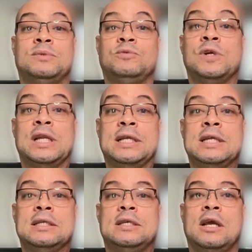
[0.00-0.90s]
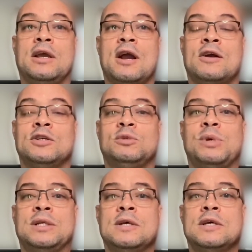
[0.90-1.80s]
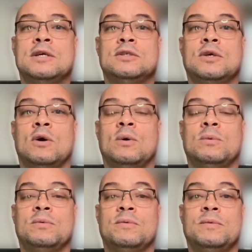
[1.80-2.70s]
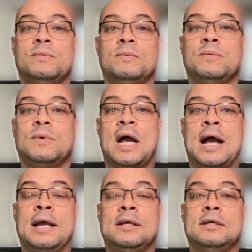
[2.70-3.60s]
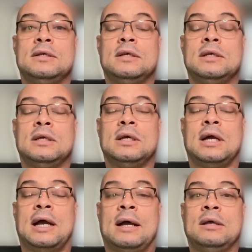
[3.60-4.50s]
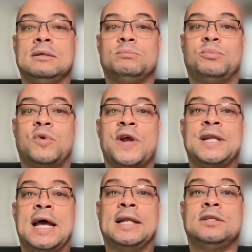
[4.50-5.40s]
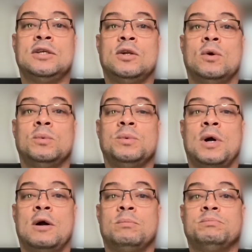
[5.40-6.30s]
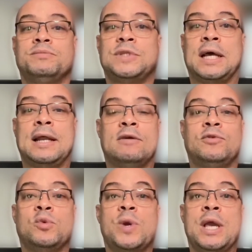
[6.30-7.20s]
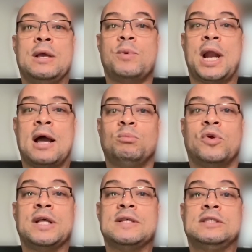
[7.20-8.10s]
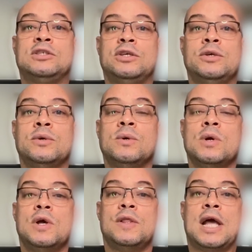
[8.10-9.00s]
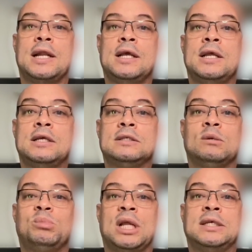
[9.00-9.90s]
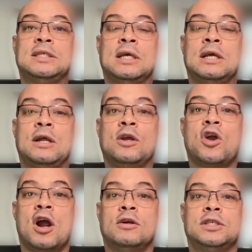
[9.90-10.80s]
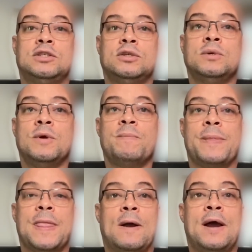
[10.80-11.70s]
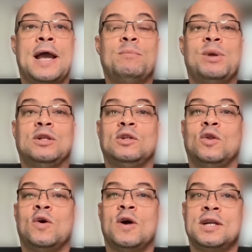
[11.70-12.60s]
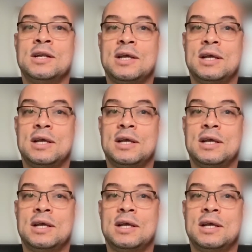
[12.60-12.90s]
really need the encouragement. So I pray that, you know, that every week when I bring this to you, that it is a blessing and encourage you. All right, may the Lord